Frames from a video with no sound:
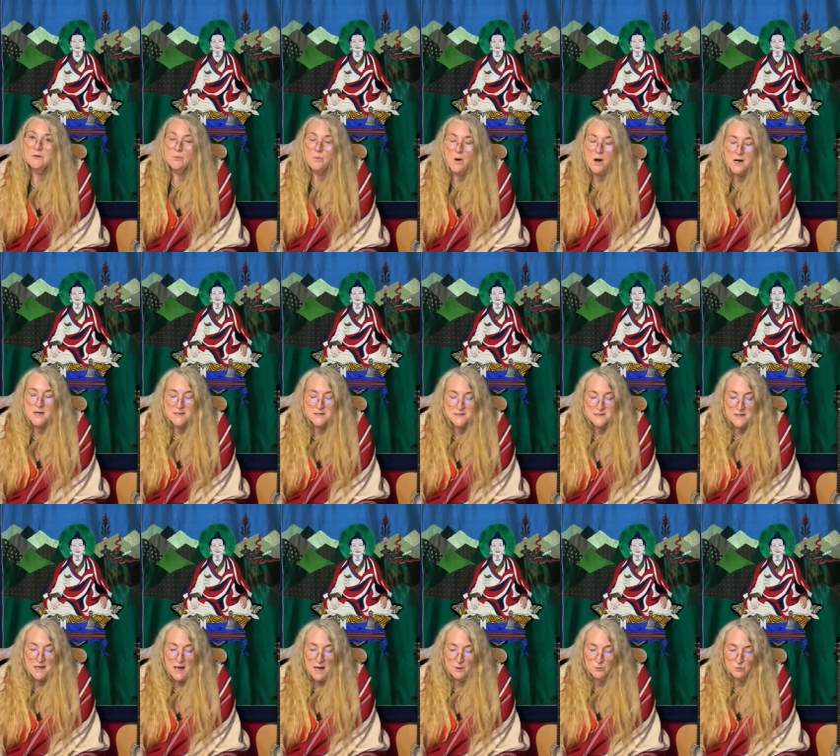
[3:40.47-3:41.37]

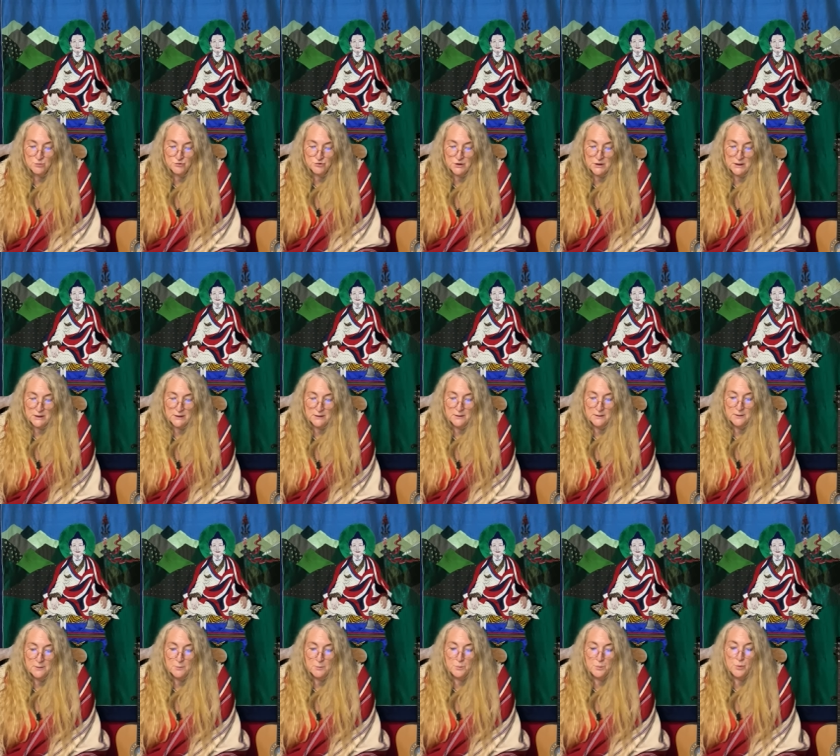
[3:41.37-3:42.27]
otherwise lounging
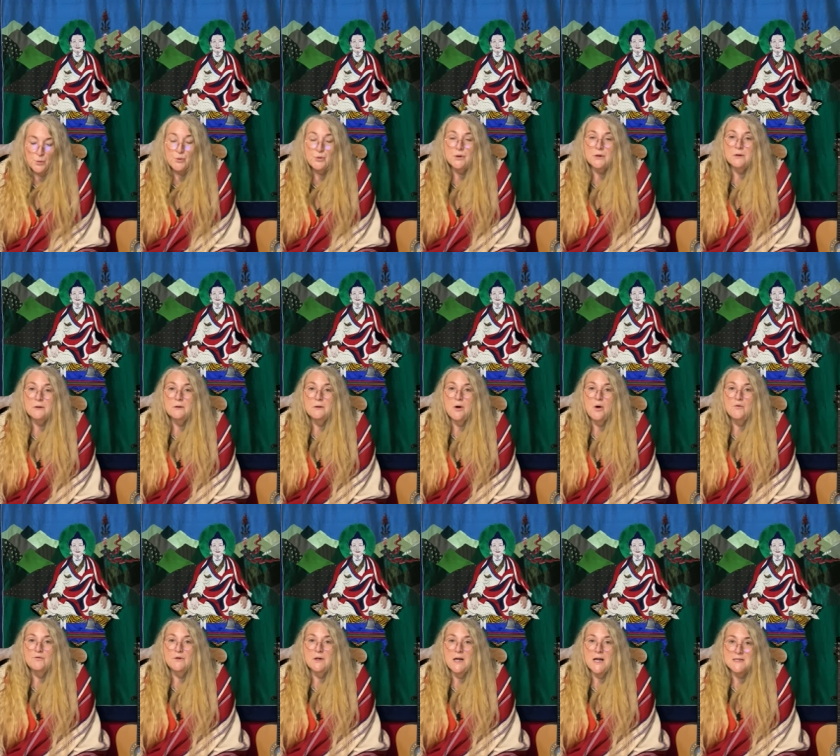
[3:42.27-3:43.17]
book
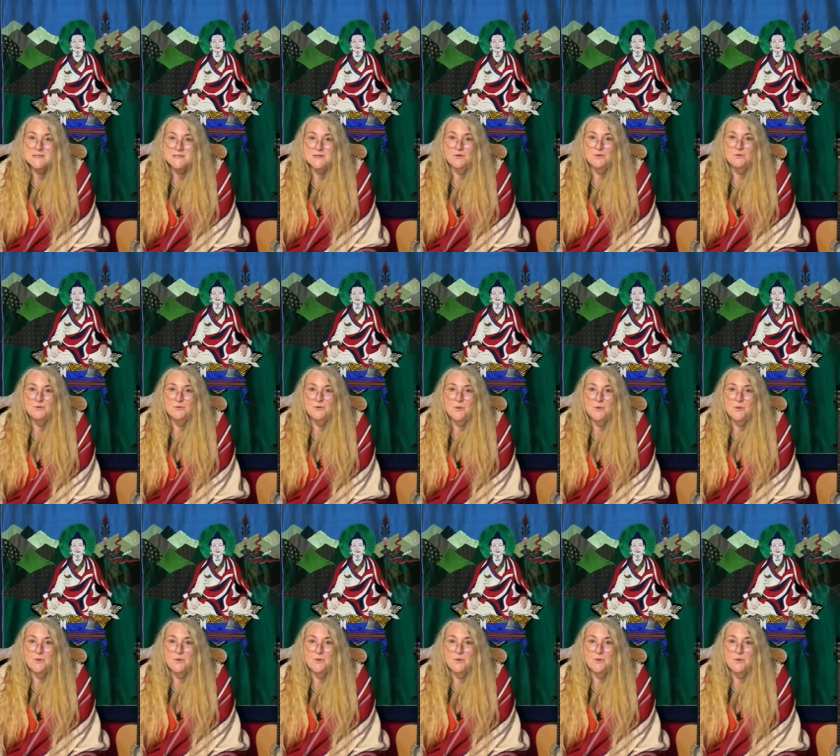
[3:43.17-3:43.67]
of classical